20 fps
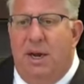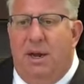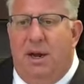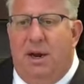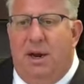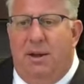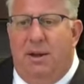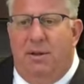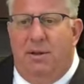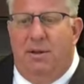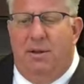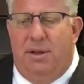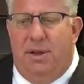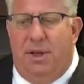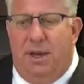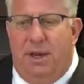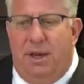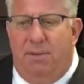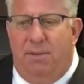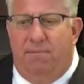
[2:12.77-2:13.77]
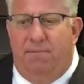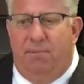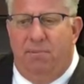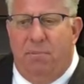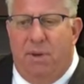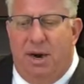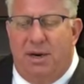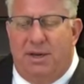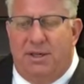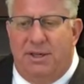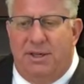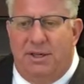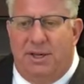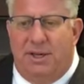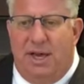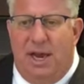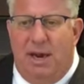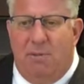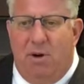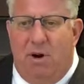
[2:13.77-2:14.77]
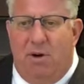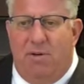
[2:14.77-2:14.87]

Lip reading: the model deed came